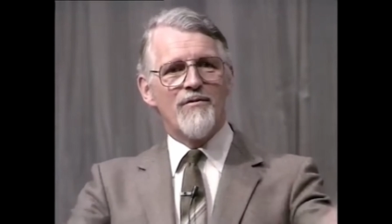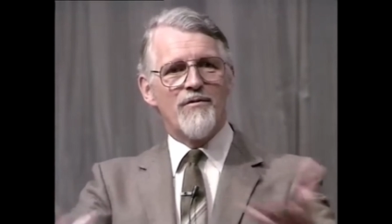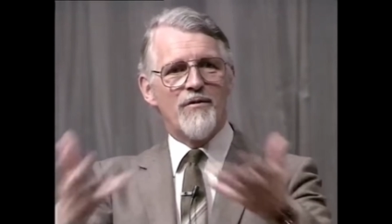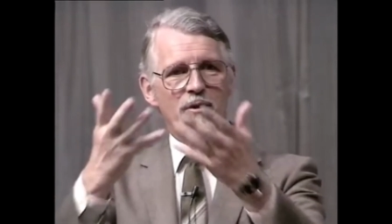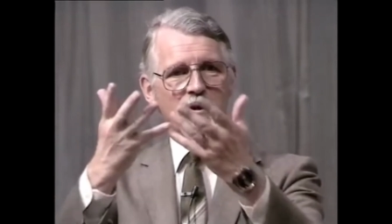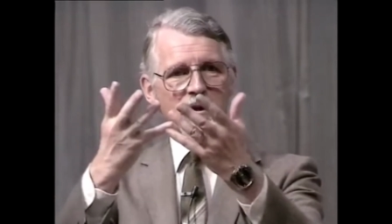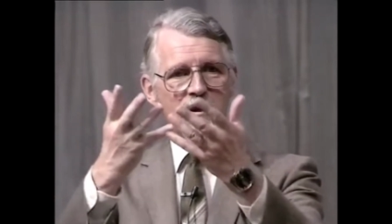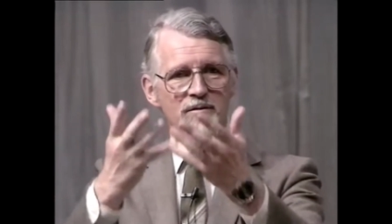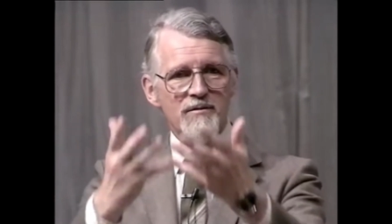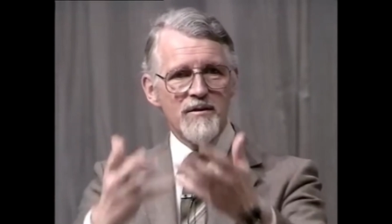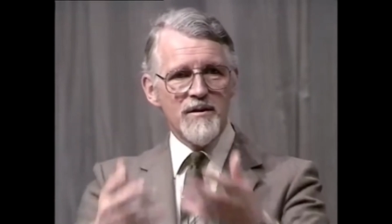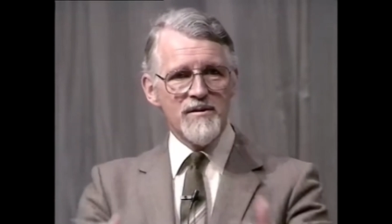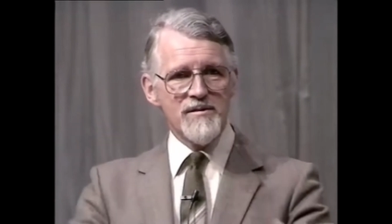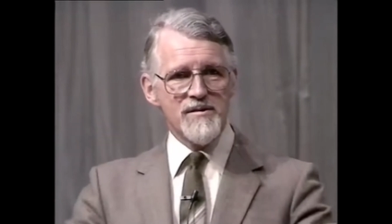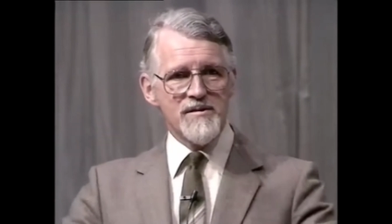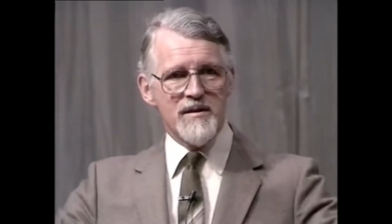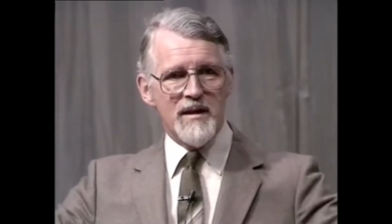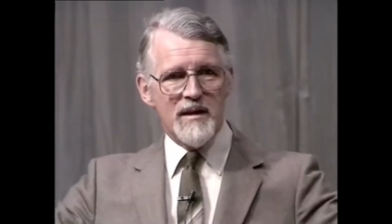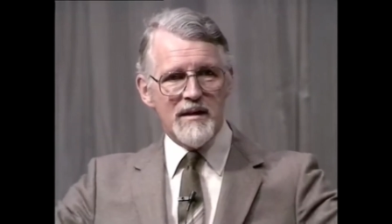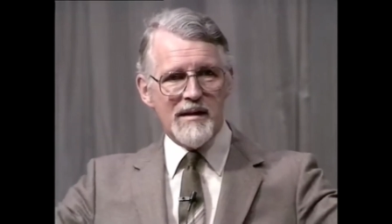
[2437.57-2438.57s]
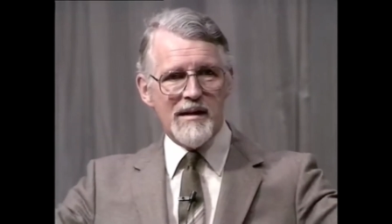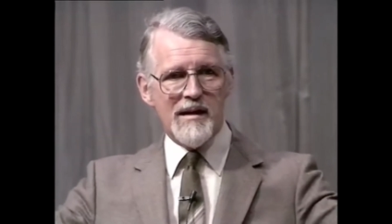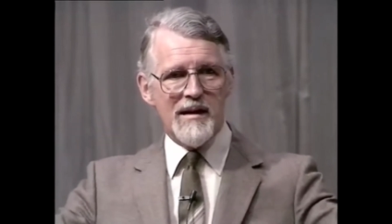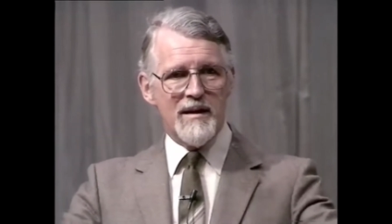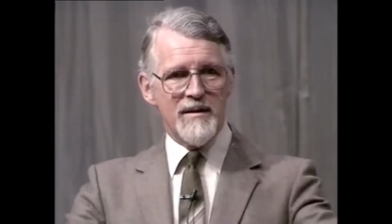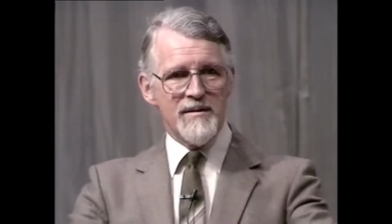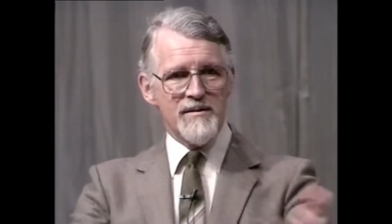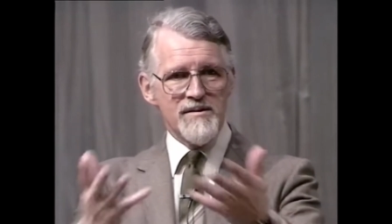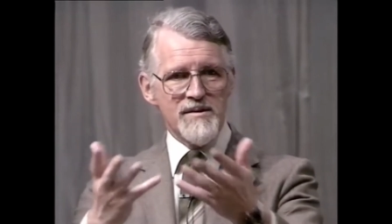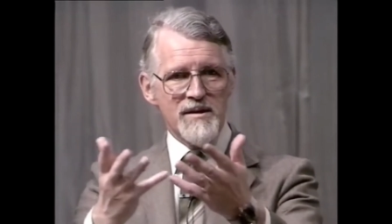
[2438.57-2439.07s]
forgiveness, their
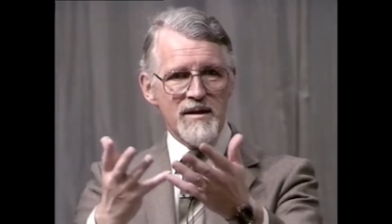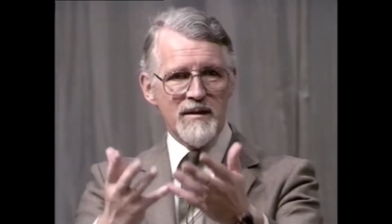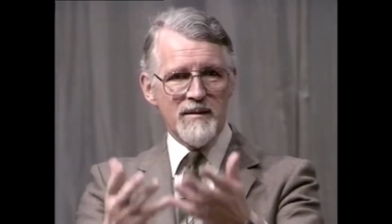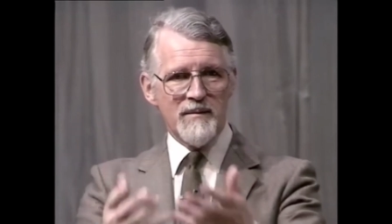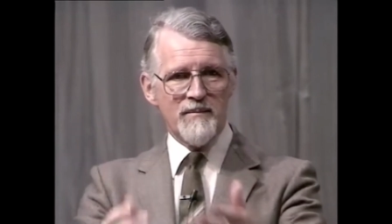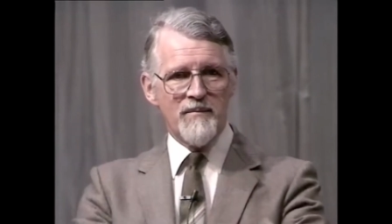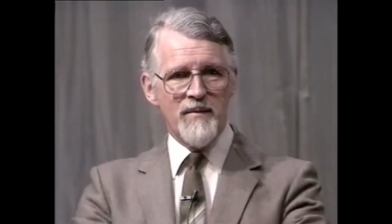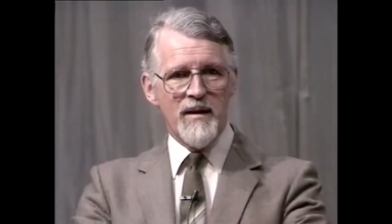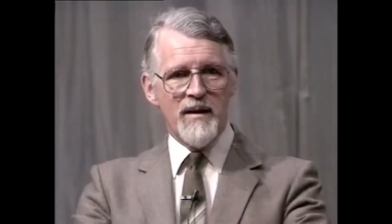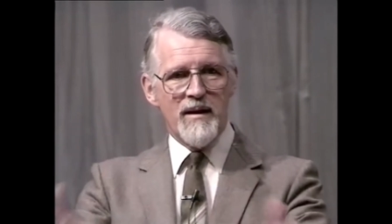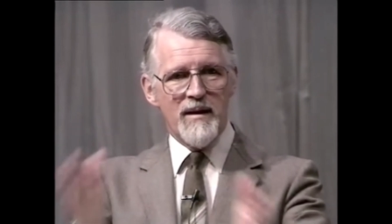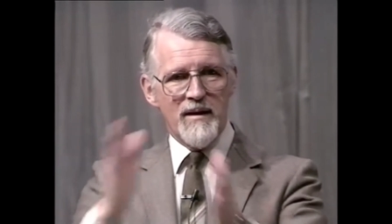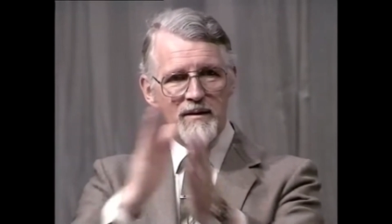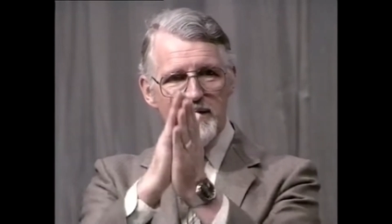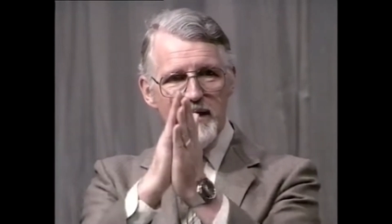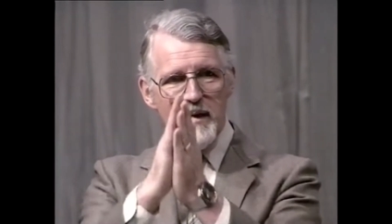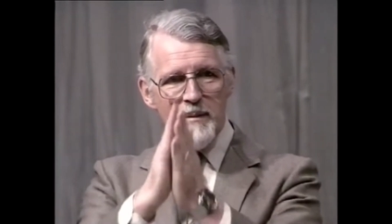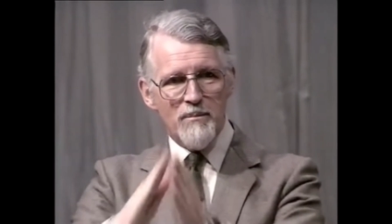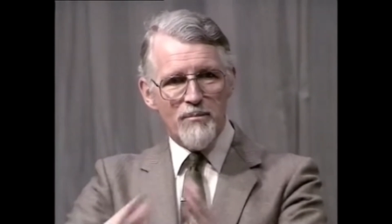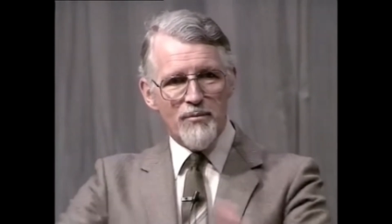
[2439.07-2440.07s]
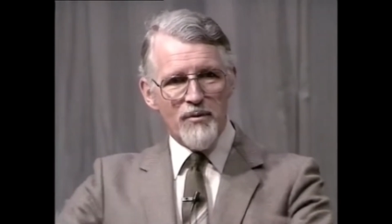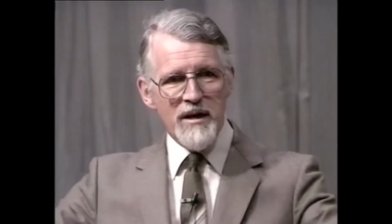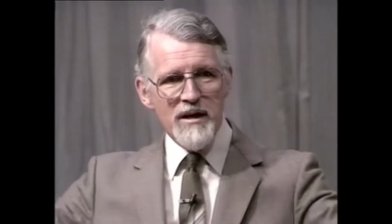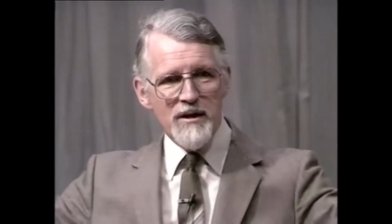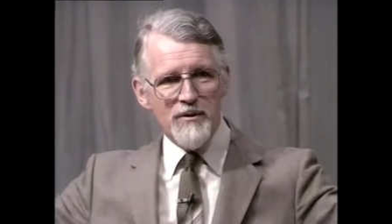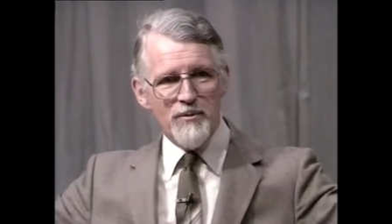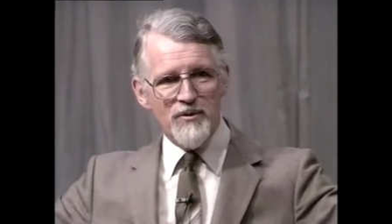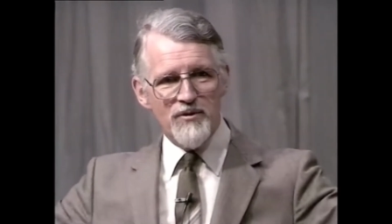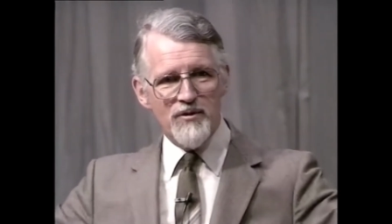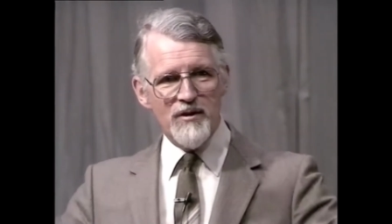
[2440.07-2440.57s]
cleansing, their
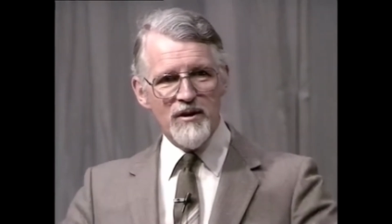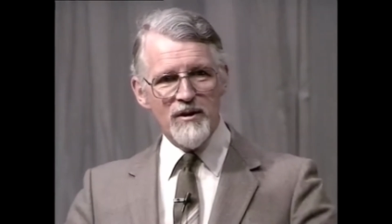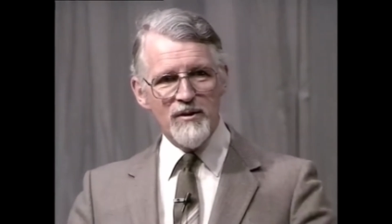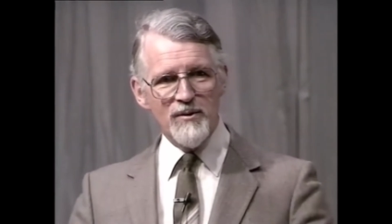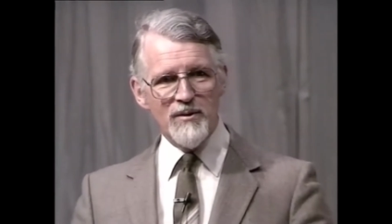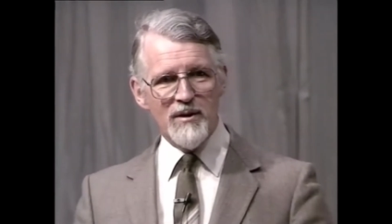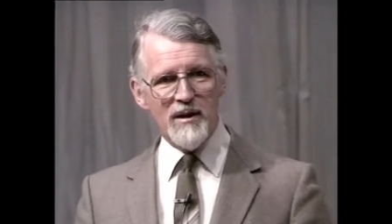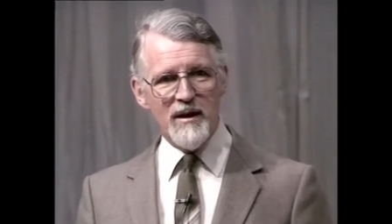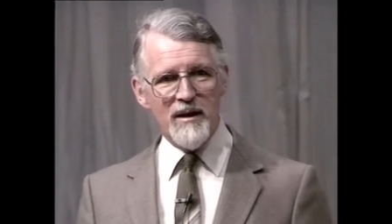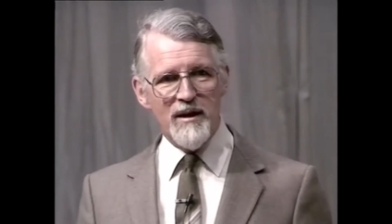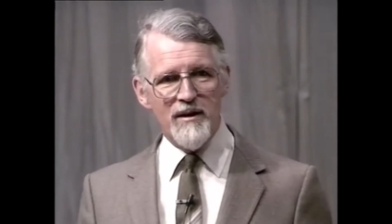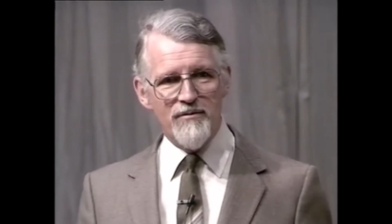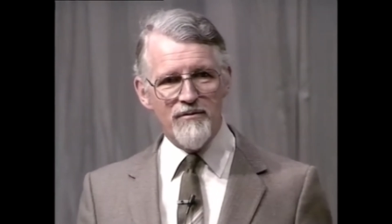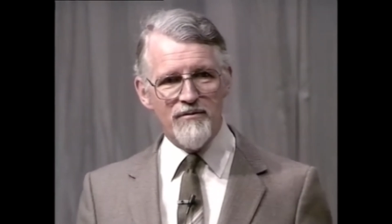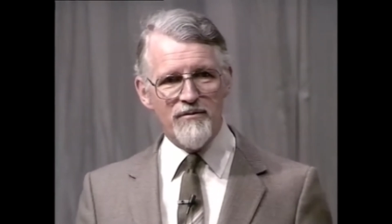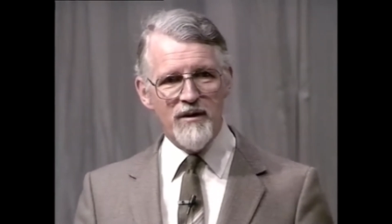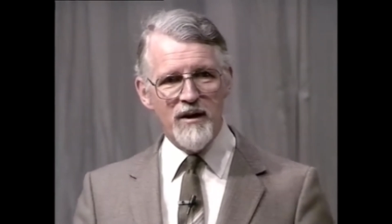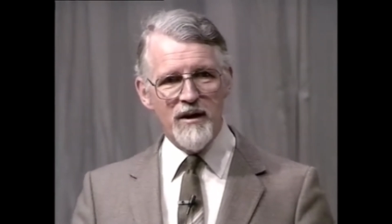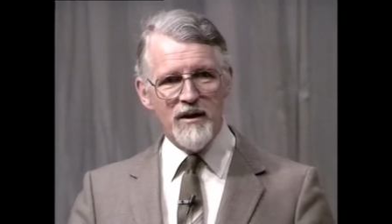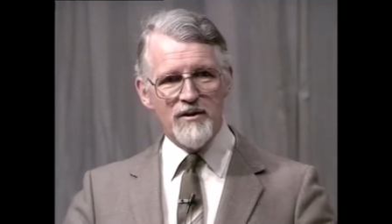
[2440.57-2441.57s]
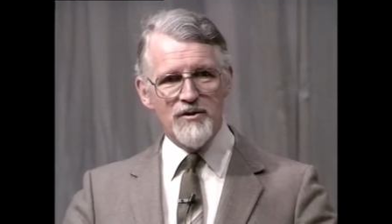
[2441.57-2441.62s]
break with the old life